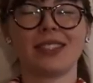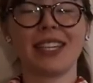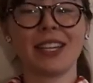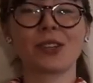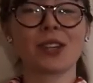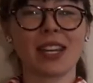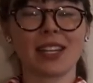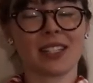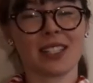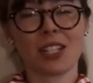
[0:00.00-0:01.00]
The
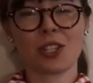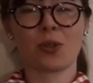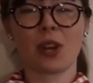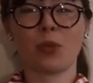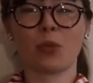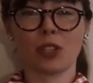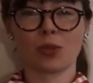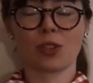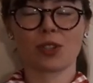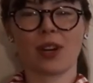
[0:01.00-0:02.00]
internet is such a great
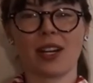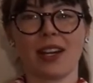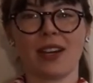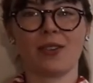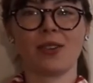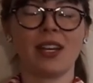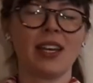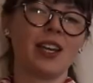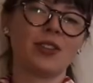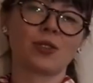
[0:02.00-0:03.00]
resource right now.
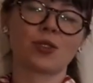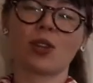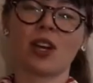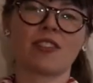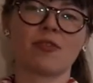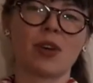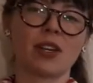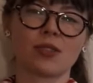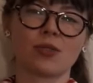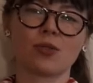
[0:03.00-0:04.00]
There's a lot of
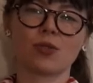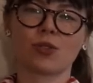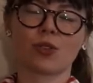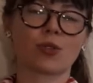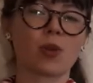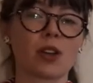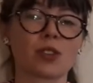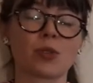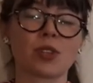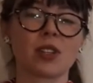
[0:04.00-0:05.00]
puzzles or
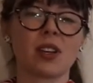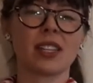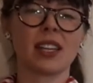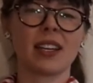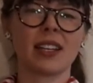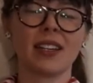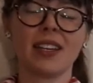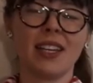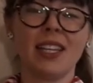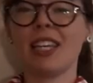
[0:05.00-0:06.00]
crosswords online.
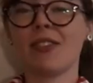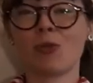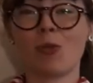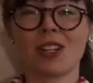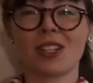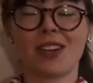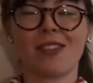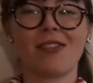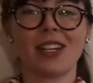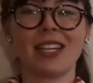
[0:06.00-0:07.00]
Even watching
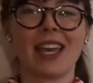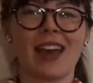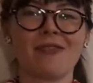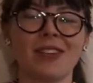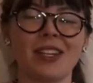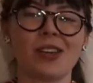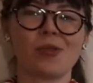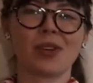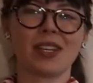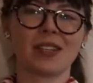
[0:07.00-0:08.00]
a funny cat
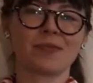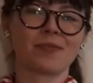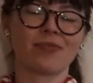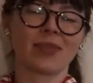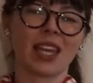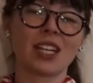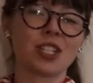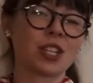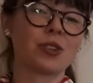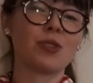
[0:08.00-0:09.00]
video can
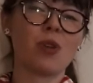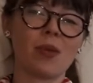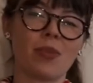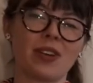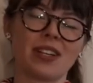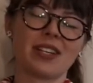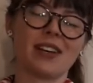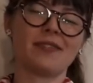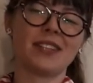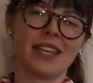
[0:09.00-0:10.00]
cheer you up on a
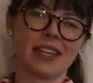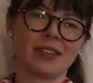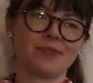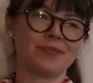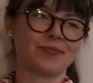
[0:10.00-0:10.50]
tough day.